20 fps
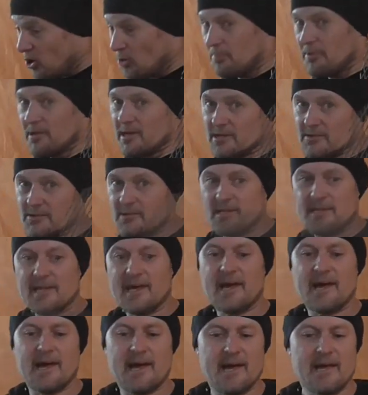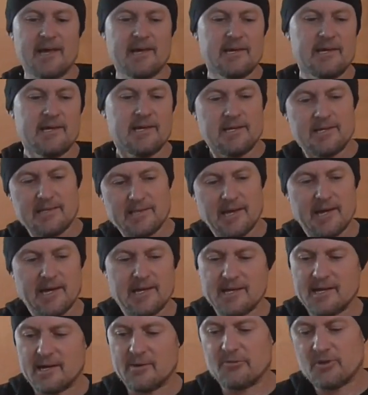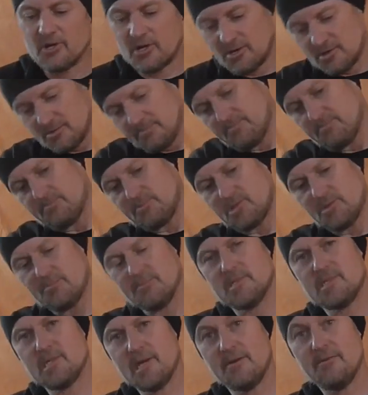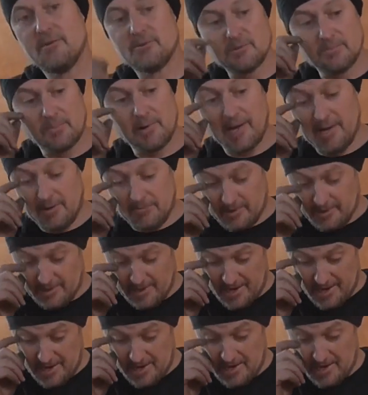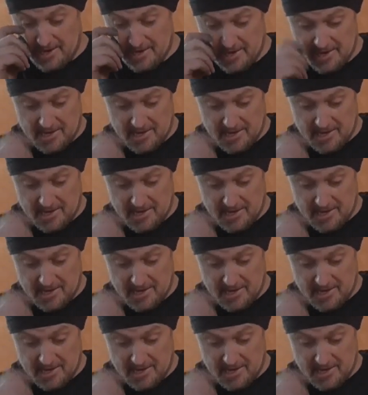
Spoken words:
up and under there, then I've got some material to play with here,